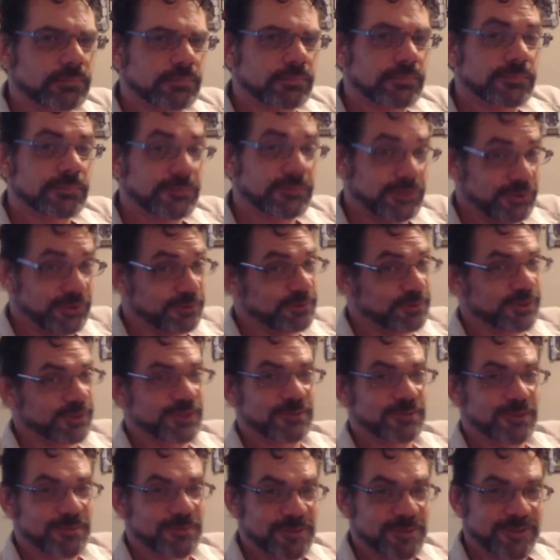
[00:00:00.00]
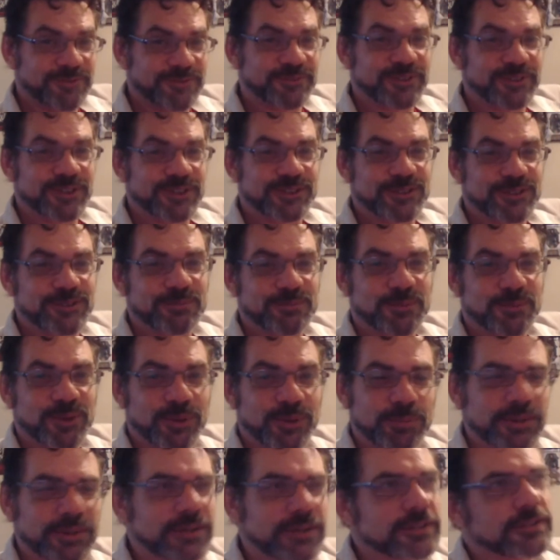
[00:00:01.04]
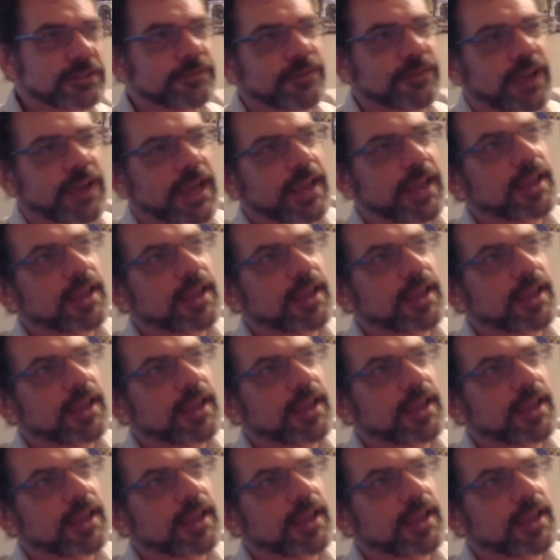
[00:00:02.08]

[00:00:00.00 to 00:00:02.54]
Do you really want me to finish this book? Because if I